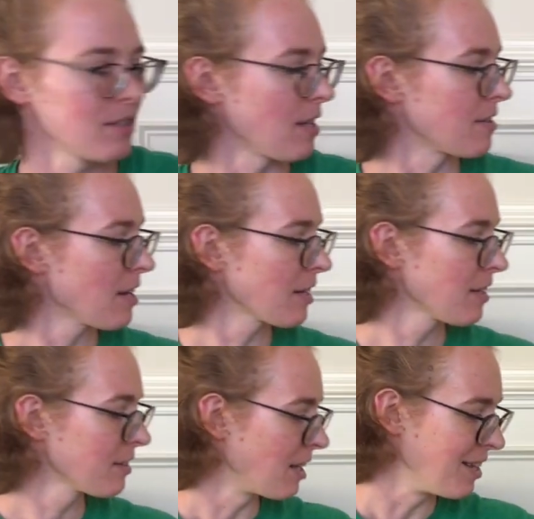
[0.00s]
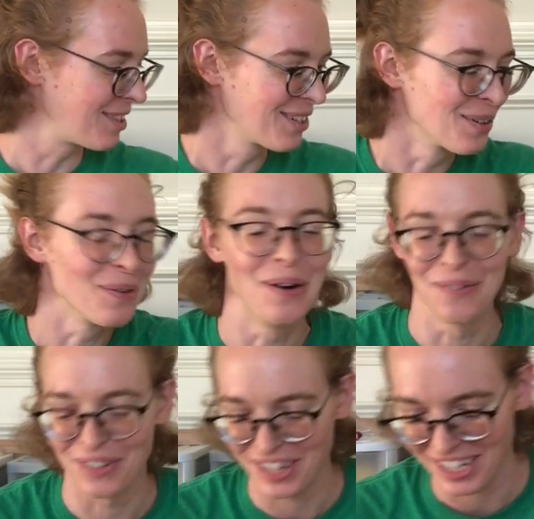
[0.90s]
that stocking that I threw
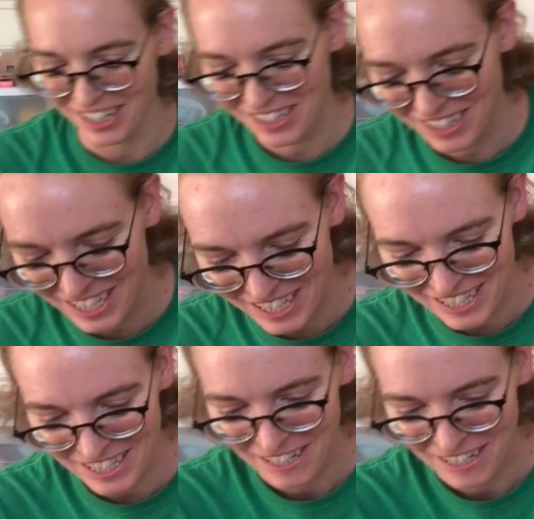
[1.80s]
over there earlier.